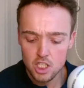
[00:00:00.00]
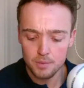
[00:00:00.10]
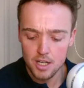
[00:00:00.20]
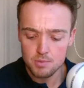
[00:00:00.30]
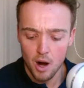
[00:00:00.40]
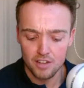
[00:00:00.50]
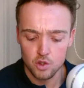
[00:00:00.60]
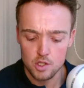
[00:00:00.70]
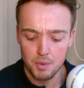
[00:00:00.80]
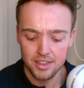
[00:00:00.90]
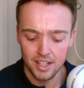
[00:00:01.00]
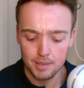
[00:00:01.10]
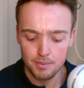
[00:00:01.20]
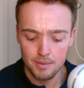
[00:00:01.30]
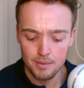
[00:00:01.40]
you about smartphones, but I think
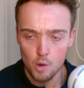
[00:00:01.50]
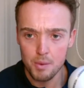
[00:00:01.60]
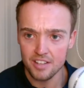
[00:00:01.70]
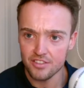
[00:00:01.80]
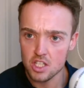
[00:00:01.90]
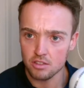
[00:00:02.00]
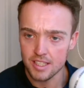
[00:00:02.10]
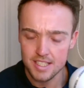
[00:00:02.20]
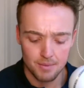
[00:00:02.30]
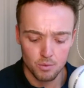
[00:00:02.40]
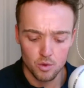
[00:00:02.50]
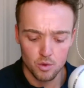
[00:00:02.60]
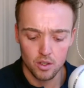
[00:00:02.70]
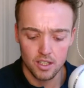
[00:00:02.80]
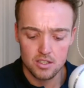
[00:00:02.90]
it'd be more beneficial in the time that we've
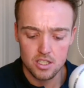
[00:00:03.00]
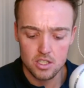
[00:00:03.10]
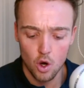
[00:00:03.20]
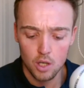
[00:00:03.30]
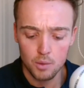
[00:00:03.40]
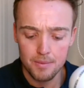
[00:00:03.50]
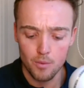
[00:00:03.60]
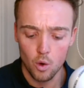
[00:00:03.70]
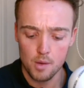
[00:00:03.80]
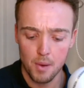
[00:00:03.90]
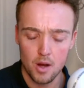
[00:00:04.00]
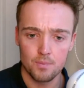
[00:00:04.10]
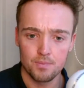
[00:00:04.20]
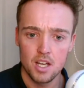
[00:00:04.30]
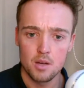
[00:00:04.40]
got here to talk a wee bit more about
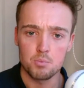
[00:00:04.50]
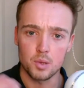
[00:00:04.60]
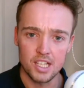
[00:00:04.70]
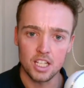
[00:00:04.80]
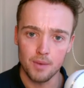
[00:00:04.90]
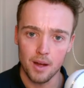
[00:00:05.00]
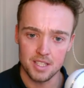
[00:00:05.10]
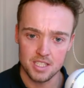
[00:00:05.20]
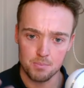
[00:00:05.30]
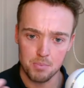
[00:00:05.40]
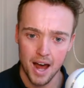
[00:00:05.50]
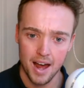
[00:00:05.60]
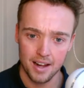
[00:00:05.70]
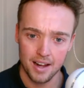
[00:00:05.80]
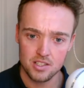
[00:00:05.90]
pre-commitments and
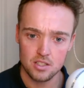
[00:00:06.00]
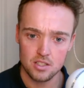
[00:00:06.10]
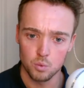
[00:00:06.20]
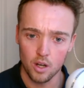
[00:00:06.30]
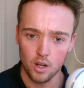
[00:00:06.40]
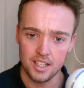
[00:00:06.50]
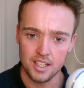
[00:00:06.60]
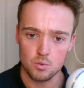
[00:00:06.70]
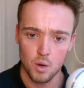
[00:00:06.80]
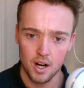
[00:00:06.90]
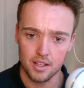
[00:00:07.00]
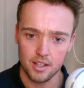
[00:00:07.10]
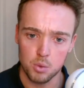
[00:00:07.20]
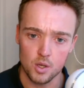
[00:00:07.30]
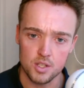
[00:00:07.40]
pacts. What are these and why are they
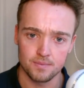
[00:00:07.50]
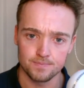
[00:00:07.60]
important?